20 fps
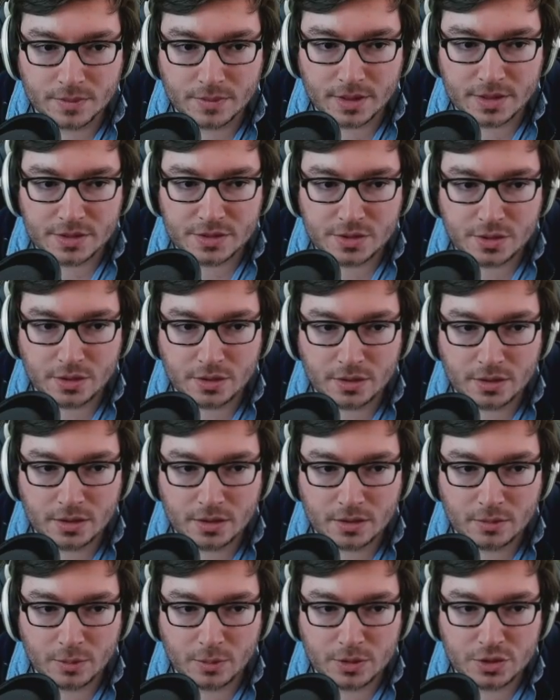But yeah,
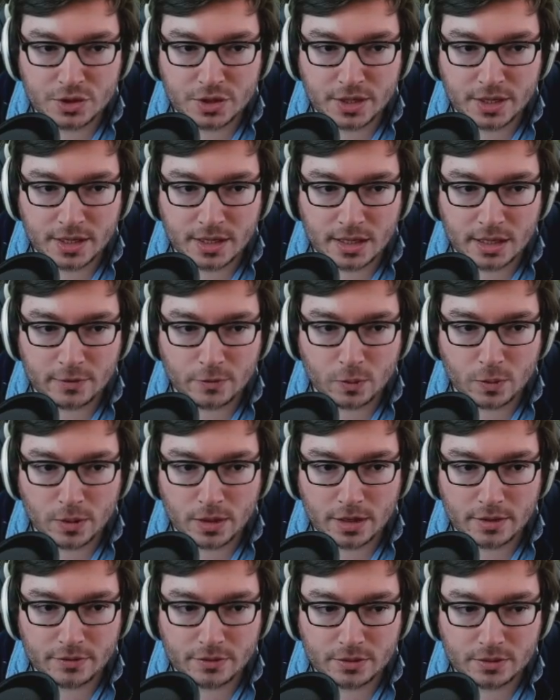Sona, once she hit level
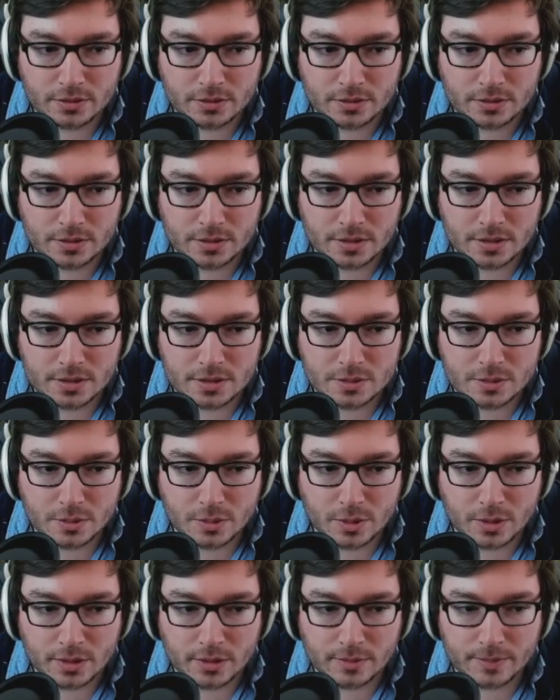11, is
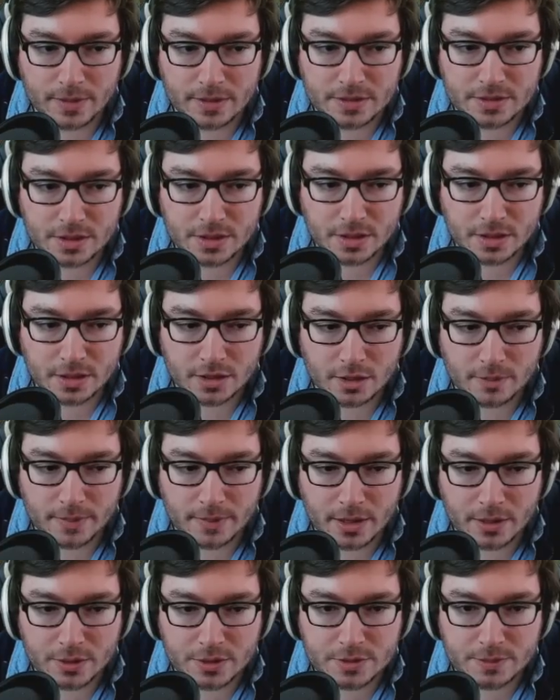like basically her
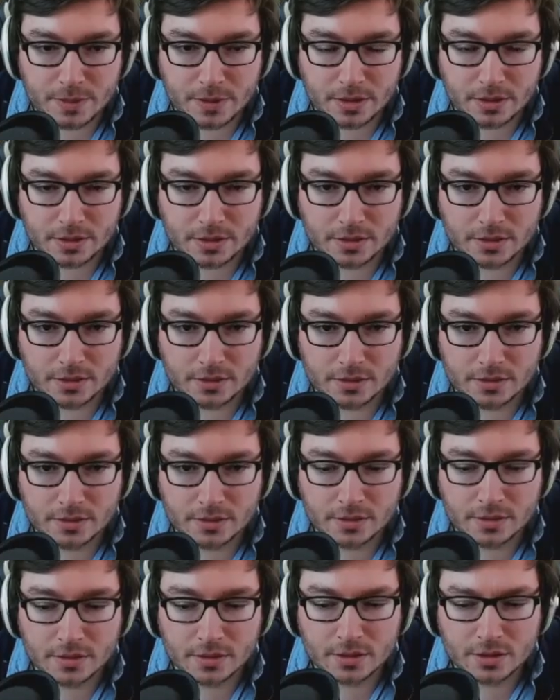power spike.
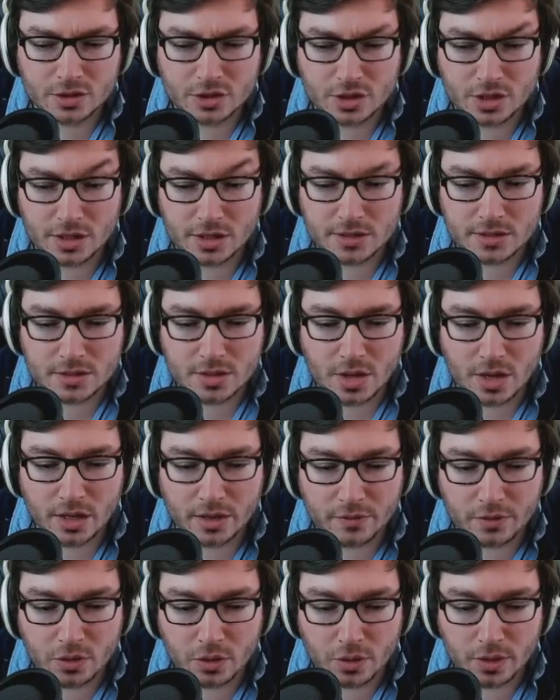She's kind
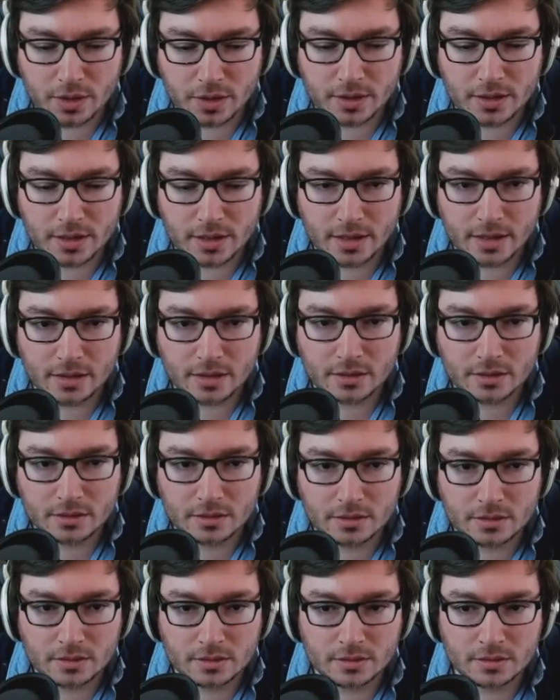of annoying in lane.
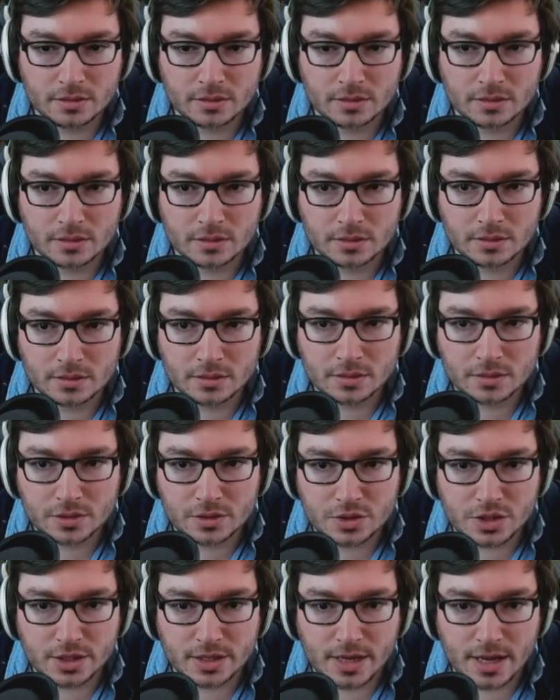
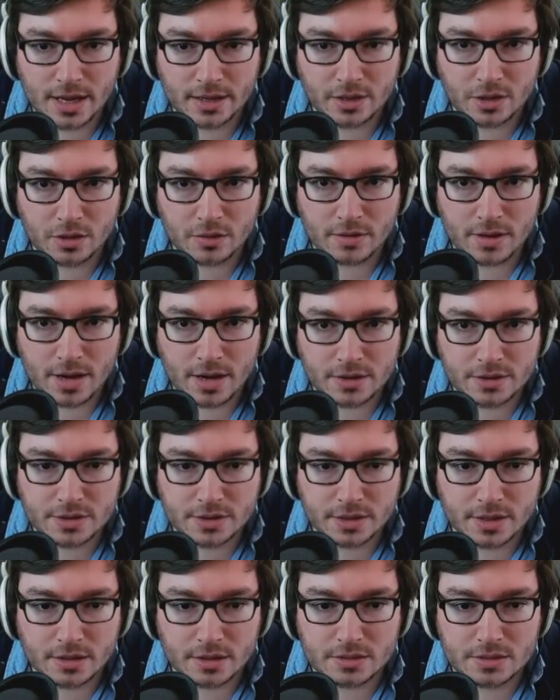She can harass
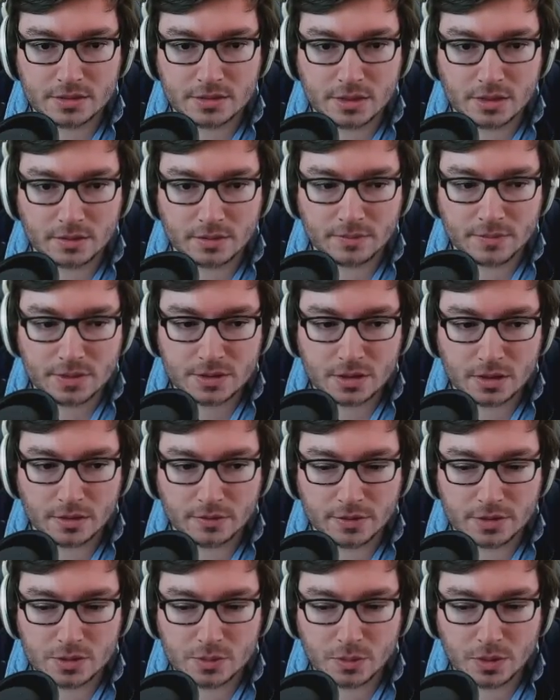against some
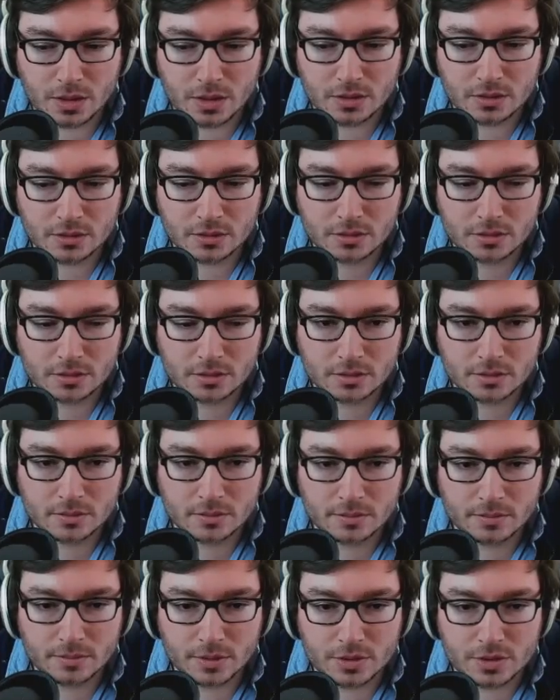stuff as well,
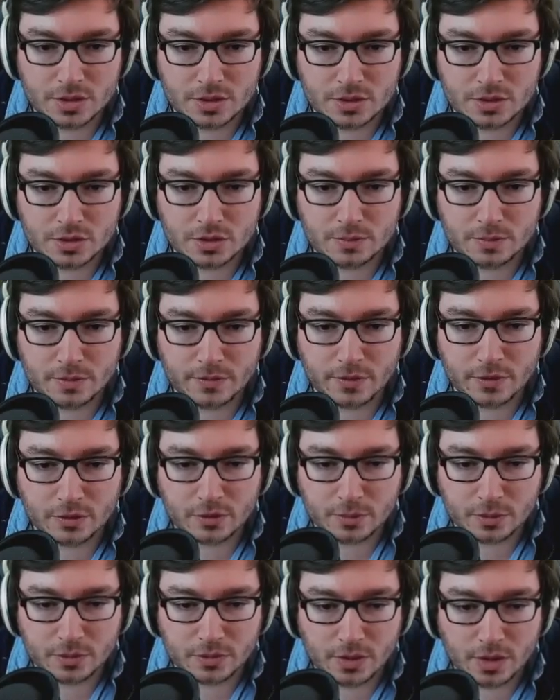but she's super
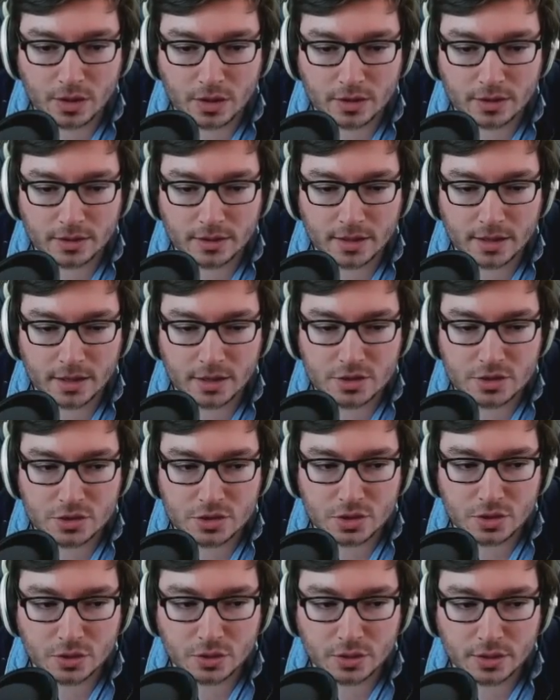vulnerable to hard engage and
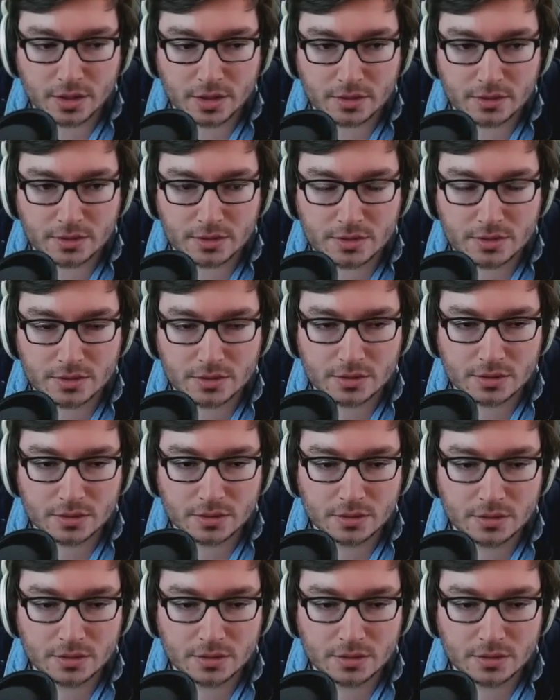jungle ganks.